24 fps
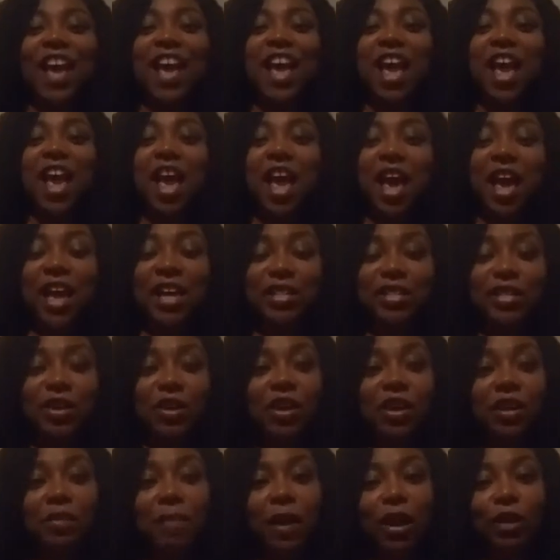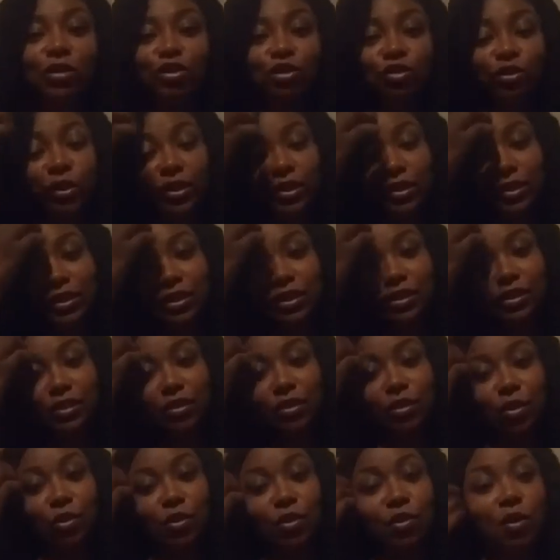It's all about choices.
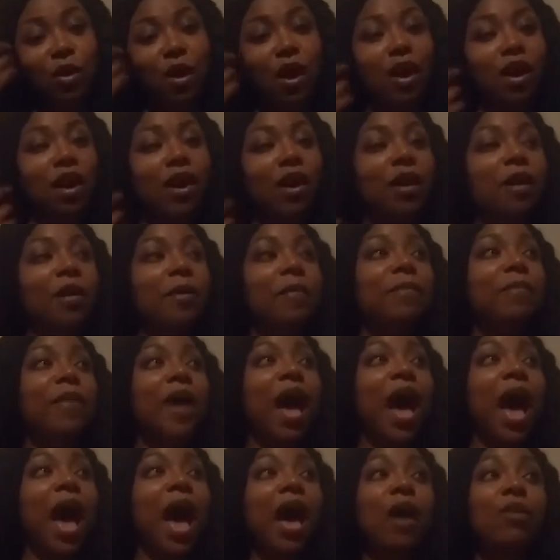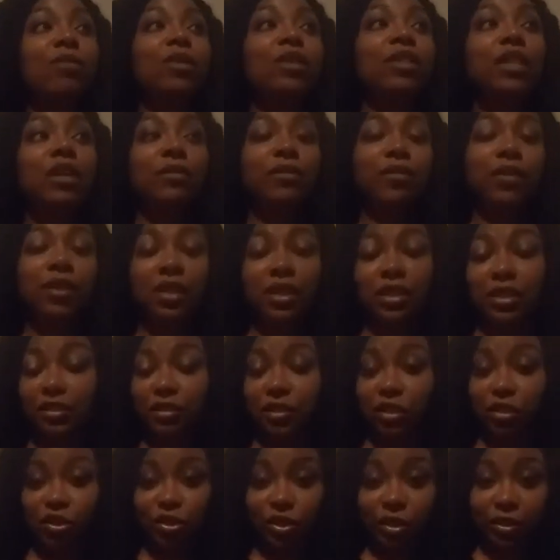So I would definitely
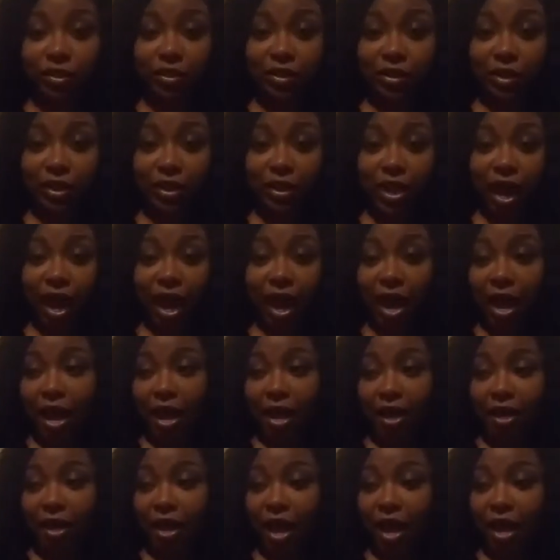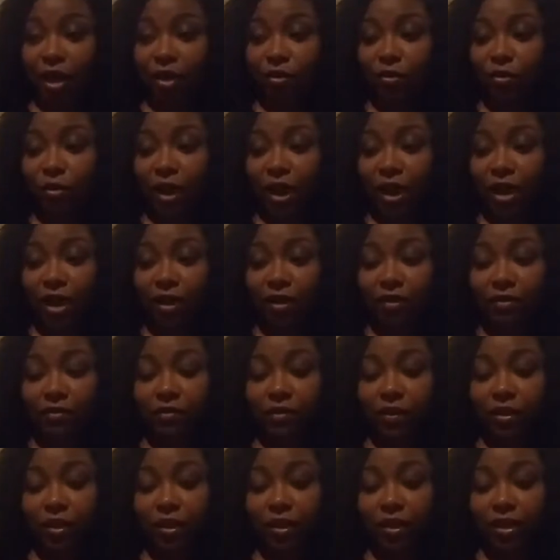suggest it. I don't have
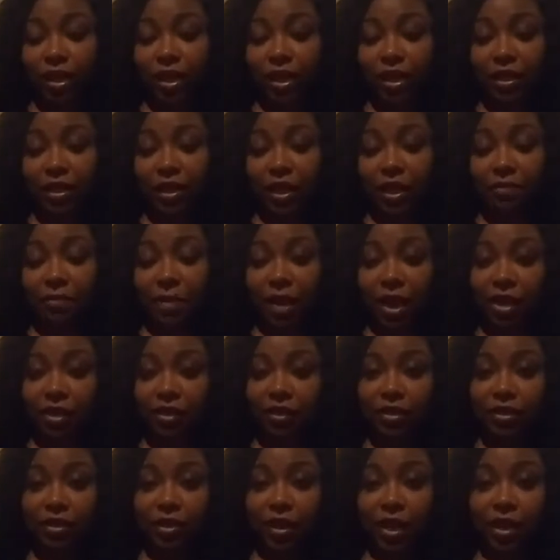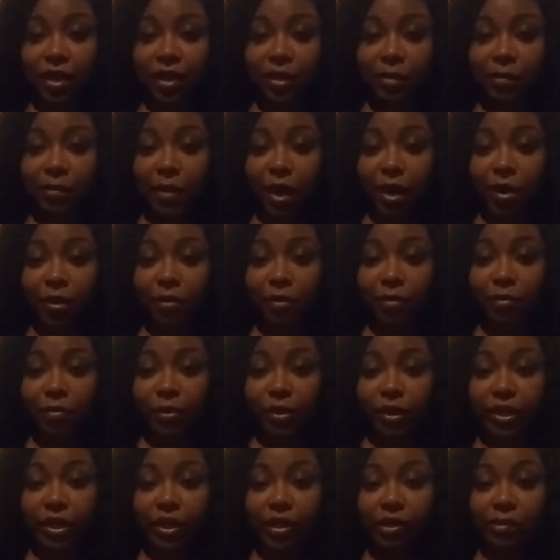anything bad to say about
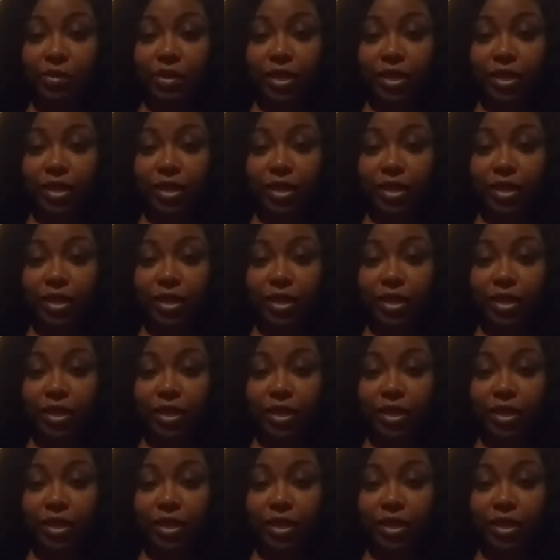prenups.